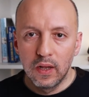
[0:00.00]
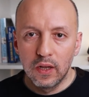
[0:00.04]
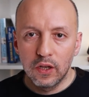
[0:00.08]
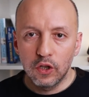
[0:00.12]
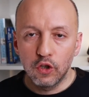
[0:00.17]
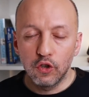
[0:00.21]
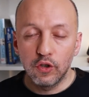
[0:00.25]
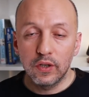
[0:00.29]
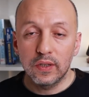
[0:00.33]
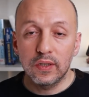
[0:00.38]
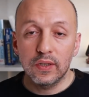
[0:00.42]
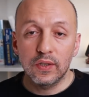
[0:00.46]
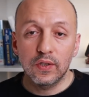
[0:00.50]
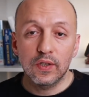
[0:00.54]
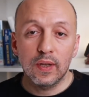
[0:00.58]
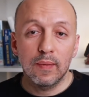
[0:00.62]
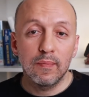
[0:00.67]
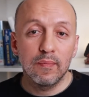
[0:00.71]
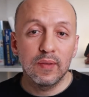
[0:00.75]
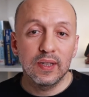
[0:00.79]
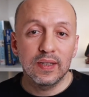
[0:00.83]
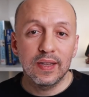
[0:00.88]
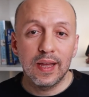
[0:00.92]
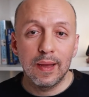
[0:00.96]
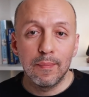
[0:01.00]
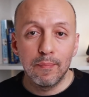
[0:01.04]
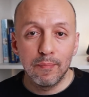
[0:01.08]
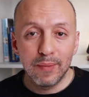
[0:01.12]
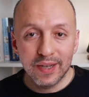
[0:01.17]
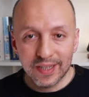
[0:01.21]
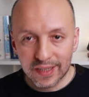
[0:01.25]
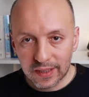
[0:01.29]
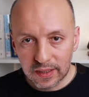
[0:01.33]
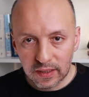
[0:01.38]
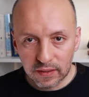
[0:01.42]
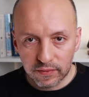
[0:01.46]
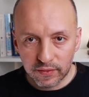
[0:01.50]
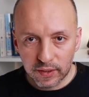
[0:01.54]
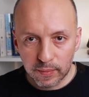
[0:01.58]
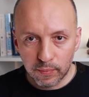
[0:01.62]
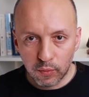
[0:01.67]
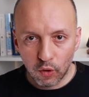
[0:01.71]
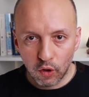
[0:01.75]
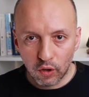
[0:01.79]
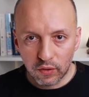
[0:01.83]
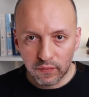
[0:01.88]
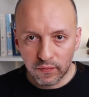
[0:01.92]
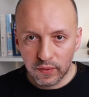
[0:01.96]
You need to submit a medical
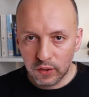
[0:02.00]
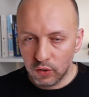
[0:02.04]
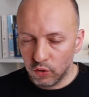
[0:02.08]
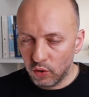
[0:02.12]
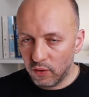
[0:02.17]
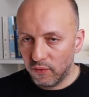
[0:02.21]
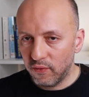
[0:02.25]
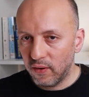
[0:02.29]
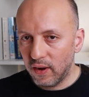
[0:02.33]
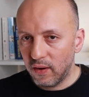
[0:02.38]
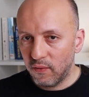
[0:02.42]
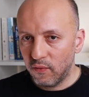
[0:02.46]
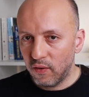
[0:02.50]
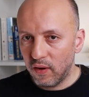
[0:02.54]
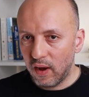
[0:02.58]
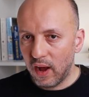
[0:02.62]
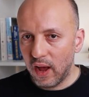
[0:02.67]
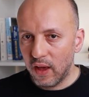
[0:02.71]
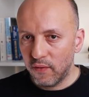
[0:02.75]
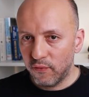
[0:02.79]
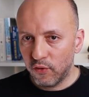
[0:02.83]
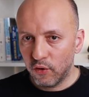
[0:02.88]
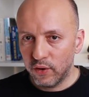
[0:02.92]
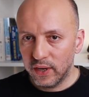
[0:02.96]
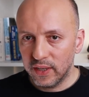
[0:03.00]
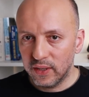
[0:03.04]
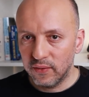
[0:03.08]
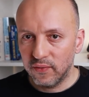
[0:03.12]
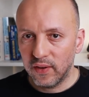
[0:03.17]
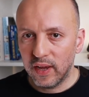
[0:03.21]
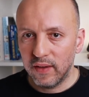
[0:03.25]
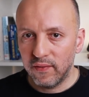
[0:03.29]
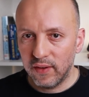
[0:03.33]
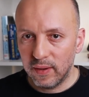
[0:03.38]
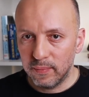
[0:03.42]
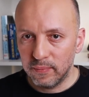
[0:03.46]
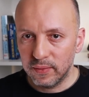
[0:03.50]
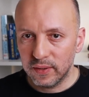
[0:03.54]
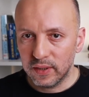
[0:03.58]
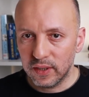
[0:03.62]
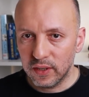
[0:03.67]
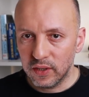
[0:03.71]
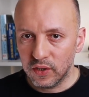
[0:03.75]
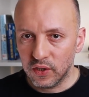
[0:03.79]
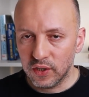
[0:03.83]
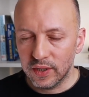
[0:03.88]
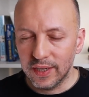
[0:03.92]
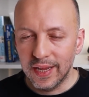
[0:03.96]
report with your I-485
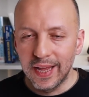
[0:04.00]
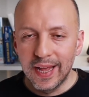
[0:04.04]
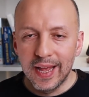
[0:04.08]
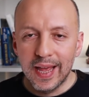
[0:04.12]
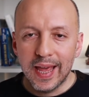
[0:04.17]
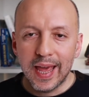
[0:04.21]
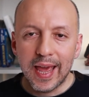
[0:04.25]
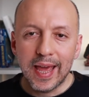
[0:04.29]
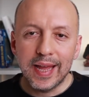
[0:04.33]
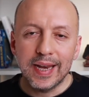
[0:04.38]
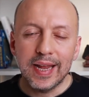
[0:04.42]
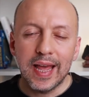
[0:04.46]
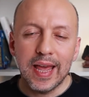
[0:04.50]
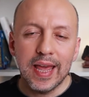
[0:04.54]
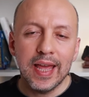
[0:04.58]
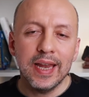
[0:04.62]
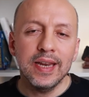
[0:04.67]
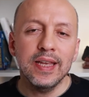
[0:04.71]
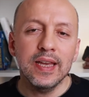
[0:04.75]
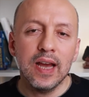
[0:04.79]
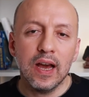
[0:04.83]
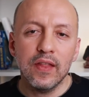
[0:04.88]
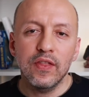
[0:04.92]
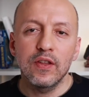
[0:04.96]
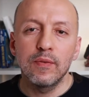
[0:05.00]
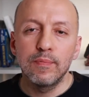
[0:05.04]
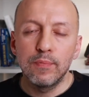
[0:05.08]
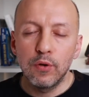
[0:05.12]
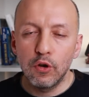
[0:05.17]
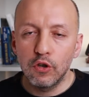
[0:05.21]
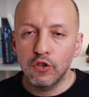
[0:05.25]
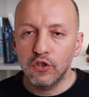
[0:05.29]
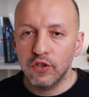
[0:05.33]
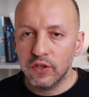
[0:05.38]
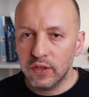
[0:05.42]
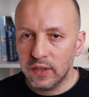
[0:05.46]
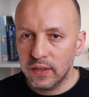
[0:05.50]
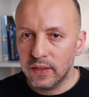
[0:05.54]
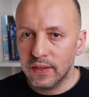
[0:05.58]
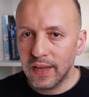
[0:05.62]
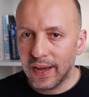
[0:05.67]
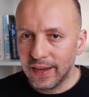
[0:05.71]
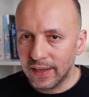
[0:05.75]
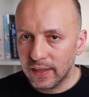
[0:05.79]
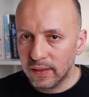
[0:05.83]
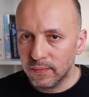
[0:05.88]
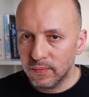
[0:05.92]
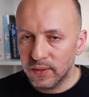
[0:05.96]
application and any other personal
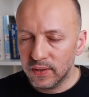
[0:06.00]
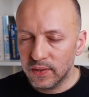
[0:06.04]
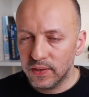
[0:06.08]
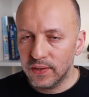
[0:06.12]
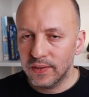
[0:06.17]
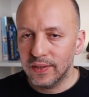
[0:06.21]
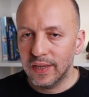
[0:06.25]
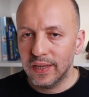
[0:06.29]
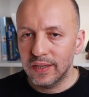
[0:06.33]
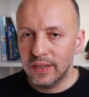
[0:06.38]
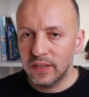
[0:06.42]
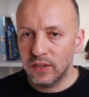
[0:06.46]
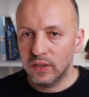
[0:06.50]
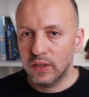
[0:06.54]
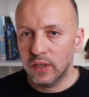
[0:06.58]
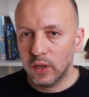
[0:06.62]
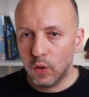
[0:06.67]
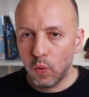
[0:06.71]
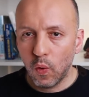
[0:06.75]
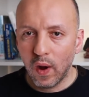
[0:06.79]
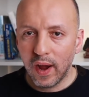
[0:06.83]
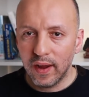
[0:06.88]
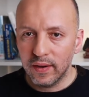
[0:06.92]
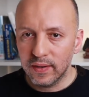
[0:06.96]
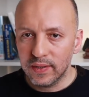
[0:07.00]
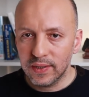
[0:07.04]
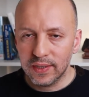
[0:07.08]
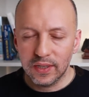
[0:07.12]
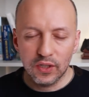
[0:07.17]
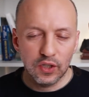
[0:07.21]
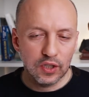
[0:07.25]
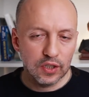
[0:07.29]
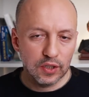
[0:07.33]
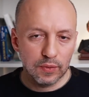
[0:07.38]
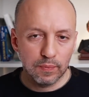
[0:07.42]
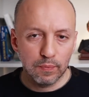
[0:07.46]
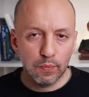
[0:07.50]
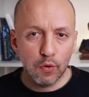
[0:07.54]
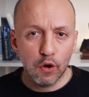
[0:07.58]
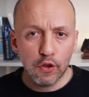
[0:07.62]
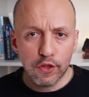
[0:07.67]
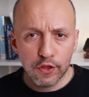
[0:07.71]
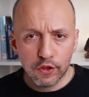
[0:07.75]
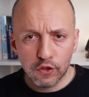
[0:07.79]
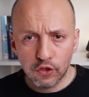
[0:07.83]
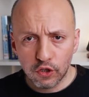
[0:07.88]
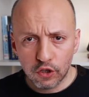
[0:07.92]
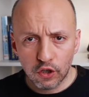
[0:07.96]
documents that is required, such as
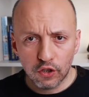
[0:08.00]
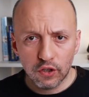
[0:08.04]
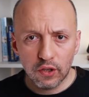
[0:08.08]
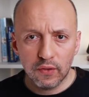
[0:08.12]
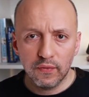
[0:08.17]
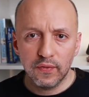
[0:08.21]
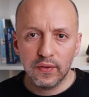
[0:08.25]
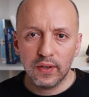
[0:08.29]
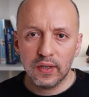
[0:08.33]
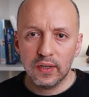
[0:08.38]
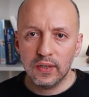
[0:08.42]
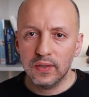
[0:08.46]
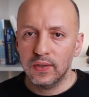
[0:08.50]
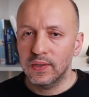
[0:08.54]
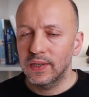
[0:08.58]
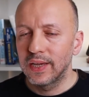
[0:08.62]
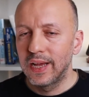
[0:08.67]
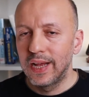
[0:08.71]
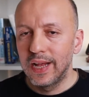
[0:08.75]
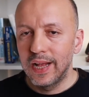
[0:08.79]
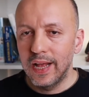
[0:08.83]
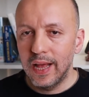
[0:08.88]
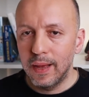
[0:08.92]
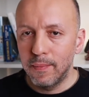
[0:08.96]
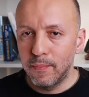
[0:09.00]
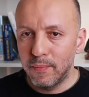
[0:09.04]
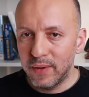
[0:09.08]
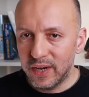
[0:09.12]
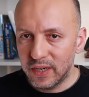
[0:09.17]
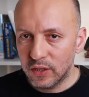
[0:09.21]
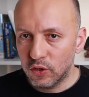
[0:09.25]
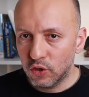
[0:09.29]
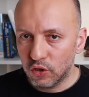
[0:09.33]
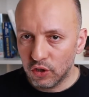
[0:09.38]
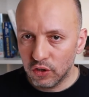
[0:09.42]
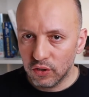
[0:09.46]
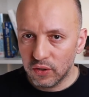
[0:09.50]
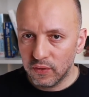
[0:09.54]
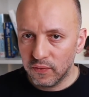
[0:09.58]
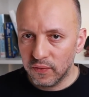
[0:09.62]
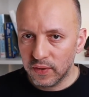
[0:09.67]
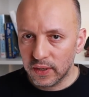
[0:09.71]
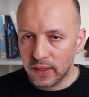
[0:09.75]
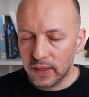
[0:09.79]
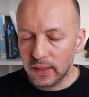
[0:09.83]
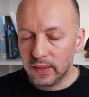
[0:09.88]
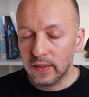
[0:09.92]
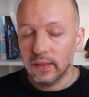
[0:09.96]
birth certificates, a marriage
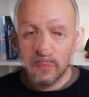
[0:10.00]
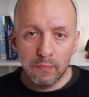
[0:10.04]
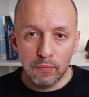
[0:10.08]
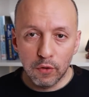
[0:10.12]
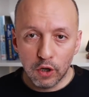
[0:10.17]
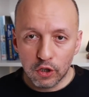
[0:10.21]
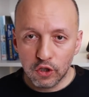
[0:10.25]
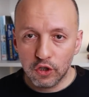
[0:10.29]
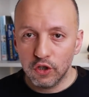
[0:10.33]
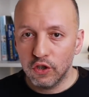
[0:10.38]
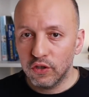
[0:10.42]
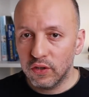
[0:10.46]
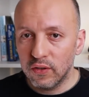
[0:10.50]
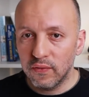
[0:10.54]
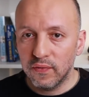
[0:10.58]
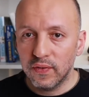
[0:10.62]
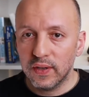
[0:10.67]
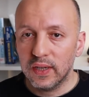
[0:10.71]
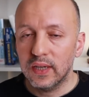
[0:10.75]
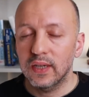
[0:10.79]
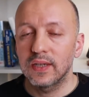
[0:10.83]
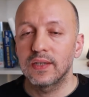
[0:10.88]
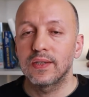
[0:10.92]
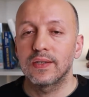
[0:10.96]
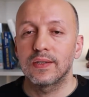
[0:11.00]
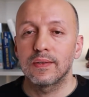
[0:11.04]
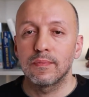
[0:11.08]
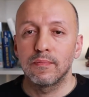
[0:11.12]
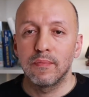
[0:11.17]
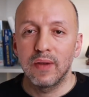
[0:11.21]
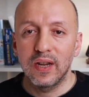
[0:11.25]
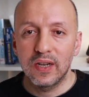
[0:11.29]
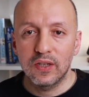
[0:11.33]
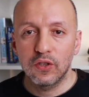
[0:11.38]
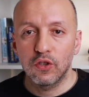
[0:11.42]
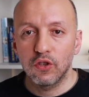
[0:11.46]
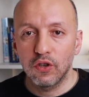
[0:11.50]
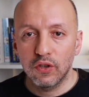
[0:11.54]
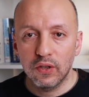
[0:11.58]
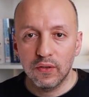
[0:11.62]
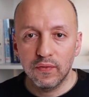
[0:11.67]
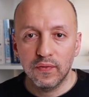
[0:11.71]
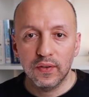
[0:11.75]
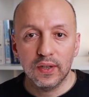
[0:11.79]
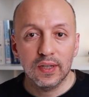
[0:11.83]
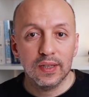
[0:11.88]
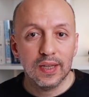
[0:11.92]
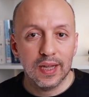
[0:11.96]
certificate, birth certificates, marriage
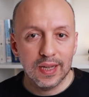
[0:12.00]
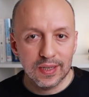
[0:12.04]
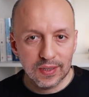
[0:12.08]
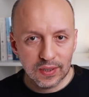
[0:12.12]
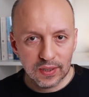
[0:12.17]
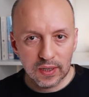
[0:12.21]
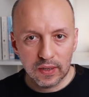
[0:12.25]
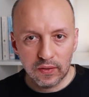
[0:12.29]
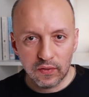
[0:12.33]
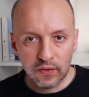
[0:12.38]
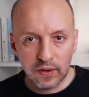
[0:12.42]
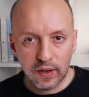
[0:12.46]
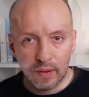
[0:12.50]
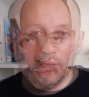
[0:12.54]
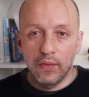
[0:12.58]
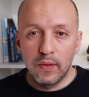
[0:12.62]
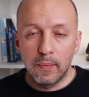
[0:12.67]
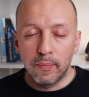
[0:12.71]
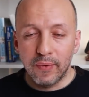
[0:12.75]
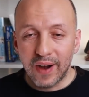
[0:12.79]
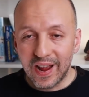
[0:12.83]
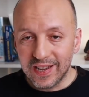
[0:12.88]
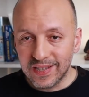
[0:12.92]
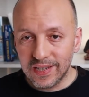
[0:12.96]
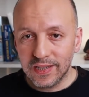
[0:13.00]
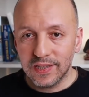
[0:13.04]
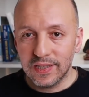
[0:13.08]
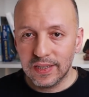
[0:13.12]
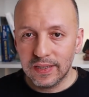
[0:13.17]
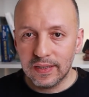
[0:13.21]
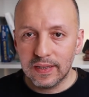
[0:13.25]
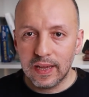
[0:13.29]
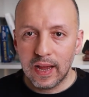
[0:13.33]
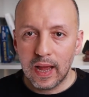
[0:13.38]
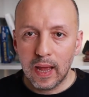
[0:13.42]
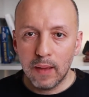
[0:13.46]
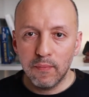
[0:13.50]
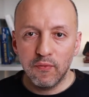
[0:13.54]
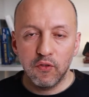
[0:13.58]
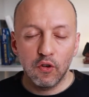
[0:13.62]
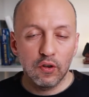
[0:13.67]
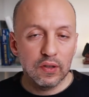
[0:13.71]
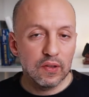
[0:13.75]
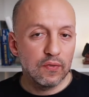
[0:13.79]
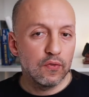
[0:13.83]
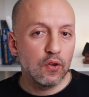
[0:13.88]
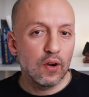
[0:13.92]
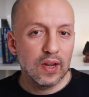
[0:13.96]
certificate, etc. The processing time
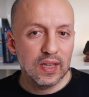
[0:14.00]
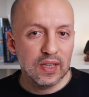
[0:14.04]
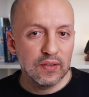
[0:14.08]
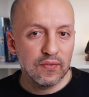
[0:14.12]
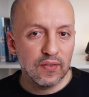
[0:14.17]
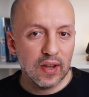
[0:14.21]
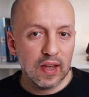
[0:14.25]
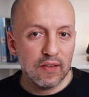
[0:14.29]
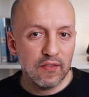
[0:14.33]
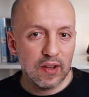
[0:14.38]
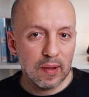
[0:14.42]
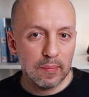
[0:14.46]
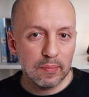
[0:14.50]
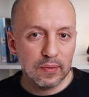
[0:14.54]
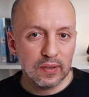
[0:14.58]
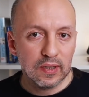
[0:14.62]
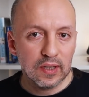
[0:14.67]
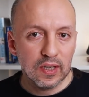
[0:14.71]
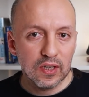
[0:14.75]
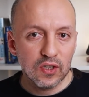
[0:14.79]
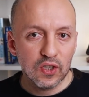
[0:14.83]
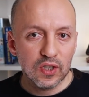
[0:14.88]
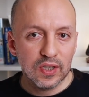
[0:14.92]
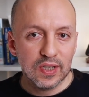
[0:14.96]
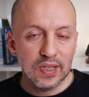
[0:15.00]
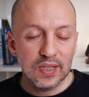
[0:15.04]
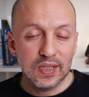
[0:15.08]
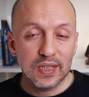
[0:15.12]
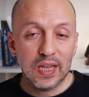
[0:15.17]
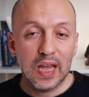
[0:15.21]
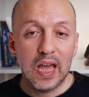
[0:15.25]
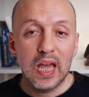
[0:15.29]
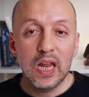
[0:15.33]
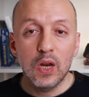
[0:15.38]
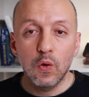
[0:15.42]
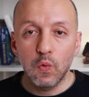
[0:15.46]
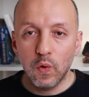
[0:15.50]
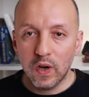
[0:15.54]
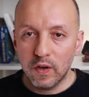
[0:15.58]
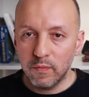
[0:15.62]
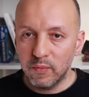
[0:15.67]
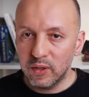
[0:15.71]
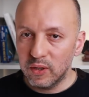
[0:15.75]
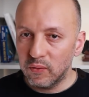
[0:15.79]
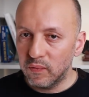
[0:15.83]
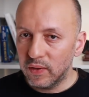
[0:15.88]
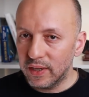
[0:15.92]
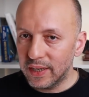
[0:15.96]
for the 485 application is anywhere
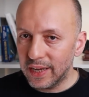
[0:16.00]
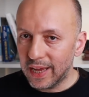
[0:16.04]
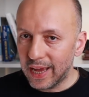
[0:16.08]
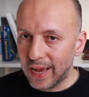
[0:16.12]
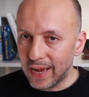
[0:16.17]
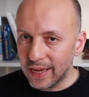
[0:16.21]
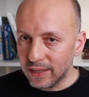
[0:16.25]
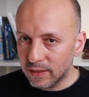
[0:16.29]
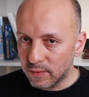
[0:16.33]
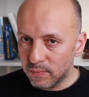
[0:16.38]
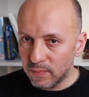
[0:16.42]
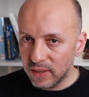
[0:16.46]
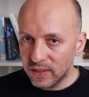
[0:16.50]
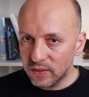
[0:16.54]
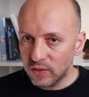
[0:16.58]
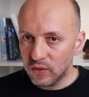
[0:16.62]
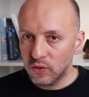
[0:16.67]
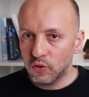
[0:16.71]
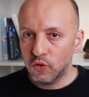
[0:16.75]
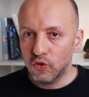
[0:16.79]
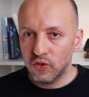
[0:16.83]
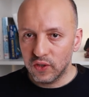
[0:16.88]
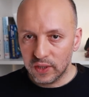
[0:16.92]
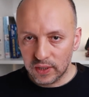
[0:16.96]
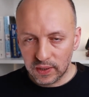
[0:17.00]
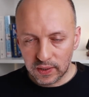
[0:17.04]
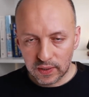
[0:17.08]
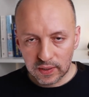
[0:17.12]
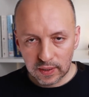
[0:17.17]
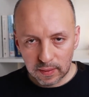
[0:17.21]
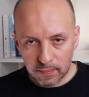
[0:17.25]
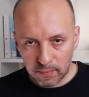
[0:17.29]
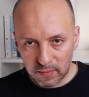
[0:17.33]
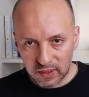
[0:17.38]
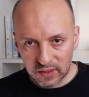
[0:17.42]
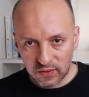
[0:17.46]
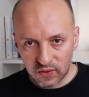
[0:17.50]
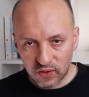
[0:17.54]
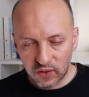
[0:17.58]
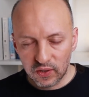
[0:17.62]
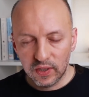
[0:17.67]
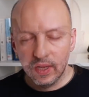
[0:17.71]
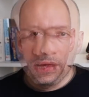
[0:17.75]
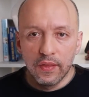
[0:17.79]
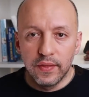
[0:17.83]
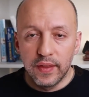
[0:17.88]
between 8 months to 16 months.